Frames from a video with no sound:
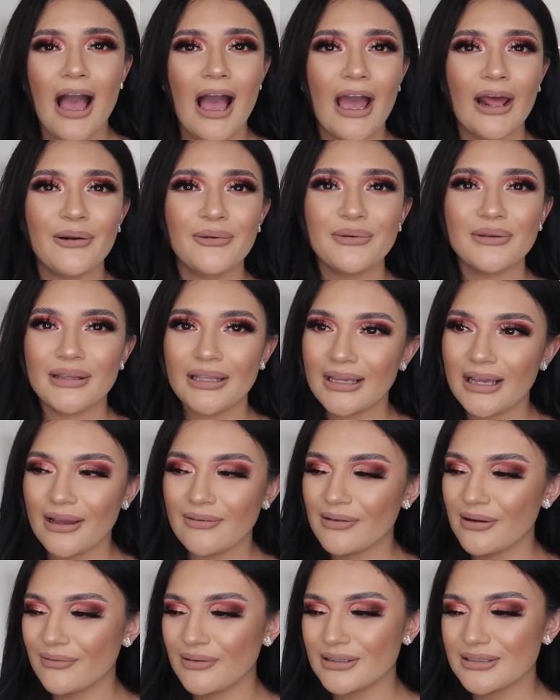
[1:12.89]
I don't think
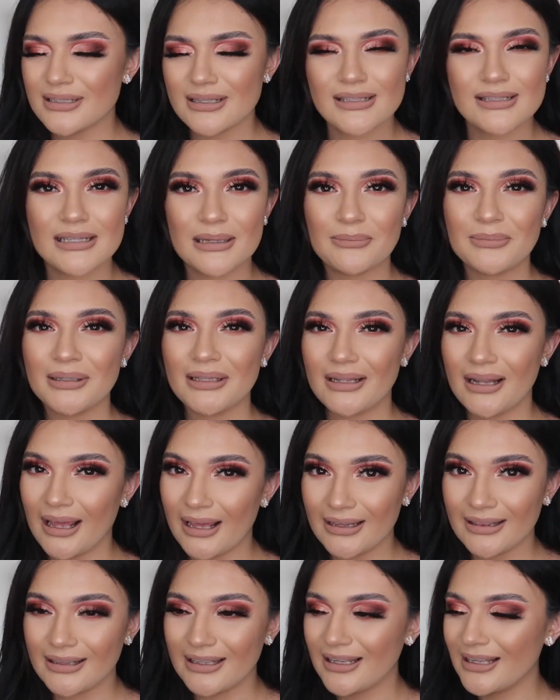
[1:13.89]
I've ever seen something
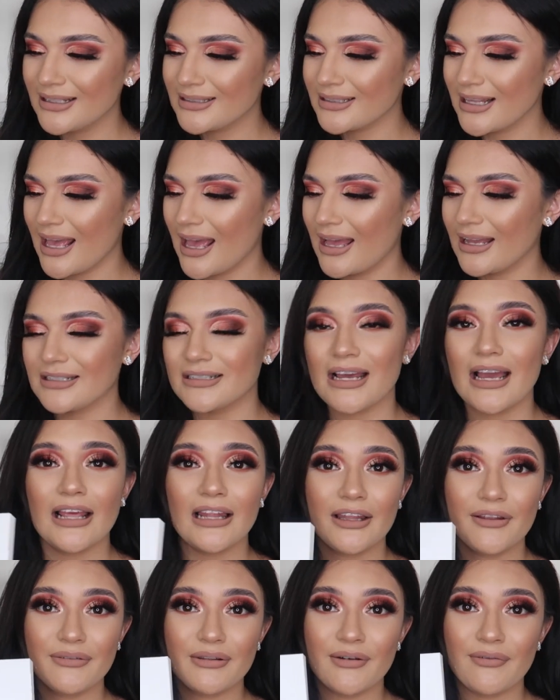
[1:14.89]
like this, and I
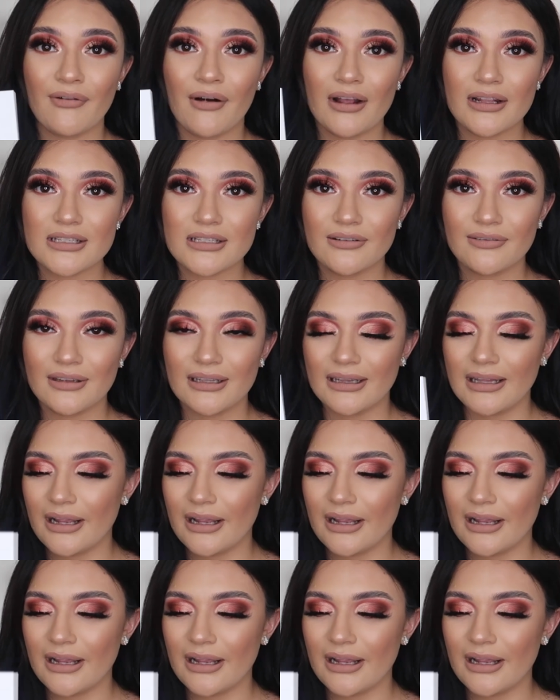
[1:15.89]
love the font of the